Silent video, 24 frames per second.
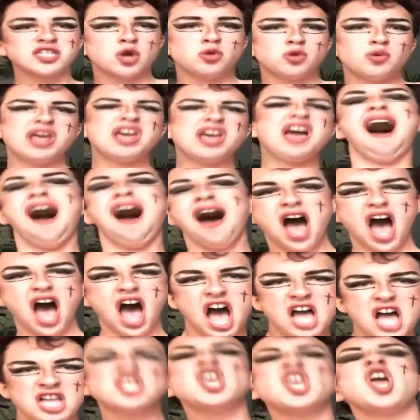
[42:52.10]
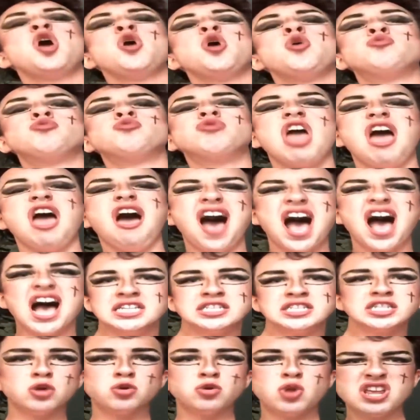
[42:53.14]
that you're not going to go very far, and
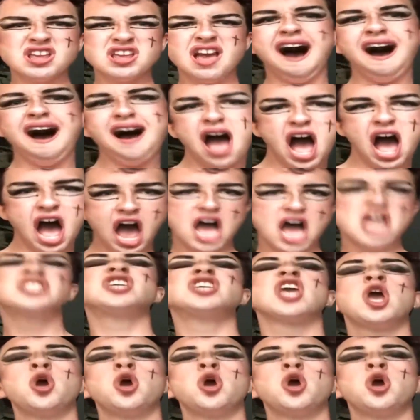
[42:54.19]
I want you to go far.